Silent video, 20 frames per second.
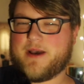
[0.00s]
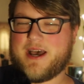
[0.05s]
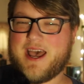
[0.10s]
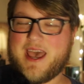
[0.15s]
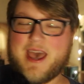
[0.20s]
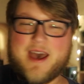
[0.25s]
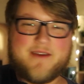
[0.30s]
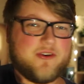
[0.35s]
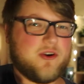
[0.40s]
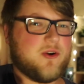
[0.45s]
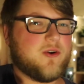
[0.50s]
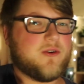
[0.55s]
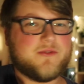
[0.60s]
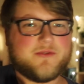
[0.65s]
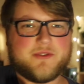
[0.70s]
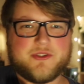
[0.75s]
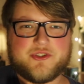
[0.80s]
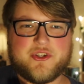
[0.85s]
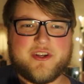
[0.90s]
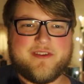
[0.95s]
I have a
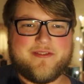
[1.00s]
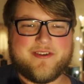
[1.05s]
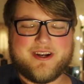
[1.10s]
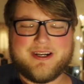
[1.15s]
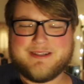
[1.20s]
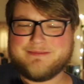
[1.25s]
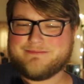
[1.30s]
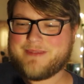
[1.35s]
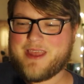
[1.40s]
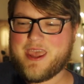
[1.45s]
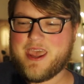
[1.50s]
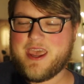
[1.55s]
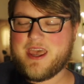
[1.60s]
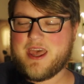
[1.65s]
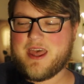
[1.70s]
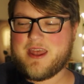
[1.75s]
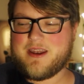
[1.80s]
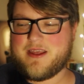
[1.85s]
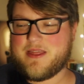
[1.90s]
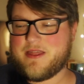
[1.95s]
golden retriever,
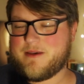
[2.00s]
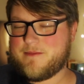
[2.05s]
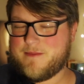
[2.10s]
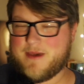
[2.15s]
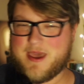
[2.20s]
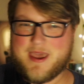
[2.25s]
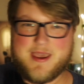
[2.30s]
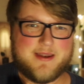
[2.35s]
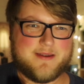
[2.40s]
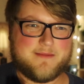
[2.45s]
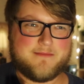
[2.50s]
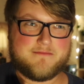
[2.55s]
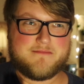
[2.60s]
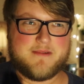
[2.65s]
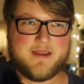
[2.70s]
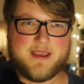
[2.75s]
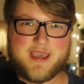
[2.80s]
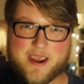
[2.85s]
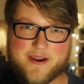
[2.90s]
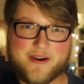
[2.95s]
and the main
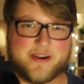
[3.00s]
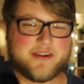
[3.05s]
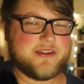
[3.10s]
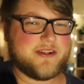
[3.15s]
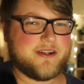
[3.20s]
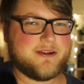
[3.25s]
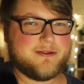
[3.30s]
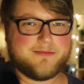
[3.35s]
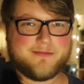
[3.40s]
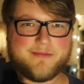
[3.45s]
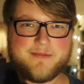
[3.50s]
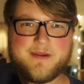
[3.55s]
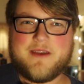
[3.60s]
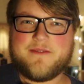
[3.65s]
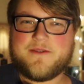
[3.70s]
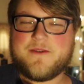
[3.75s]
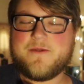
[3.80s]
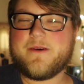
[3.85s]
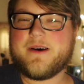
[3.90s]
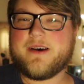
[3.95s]
character,
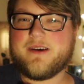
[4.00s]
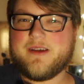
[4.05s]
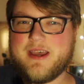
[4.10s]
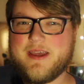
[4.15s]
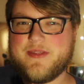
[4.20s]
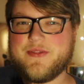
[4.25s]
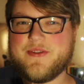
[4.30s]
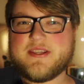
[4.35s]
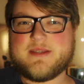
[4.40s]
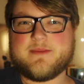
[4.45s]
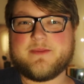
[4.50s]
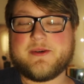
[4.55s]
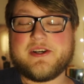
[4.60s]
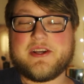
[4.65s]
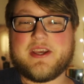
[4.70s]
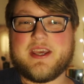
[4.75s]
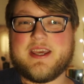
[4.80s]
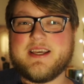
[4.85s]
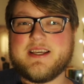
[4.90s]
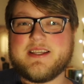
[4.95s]
if you will, in this
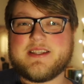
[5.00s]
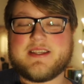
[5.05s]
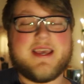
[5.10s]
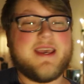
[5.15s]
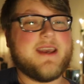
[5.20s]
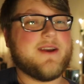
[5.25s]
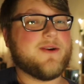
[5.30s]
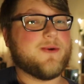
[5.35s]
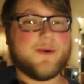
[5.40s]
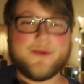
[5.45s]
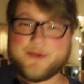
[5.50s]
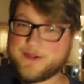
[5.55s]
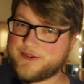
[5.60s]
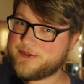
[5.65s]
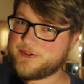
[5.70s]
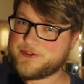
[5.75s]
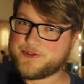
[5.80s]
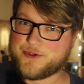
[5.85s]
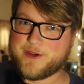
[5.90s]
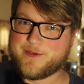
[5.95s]
book is a golden
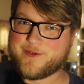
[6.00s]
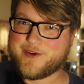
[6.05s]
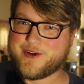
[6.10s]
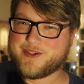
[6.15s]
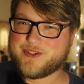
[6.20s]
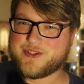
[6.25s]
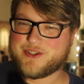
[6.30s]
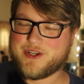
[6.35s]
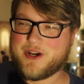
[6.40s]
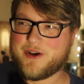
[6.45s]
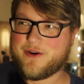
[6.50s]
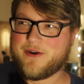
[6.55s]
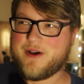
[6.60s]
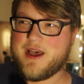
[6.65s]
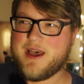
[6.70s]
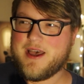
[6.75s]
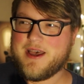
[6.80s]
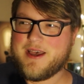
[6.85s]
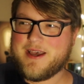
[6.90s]
retriever, so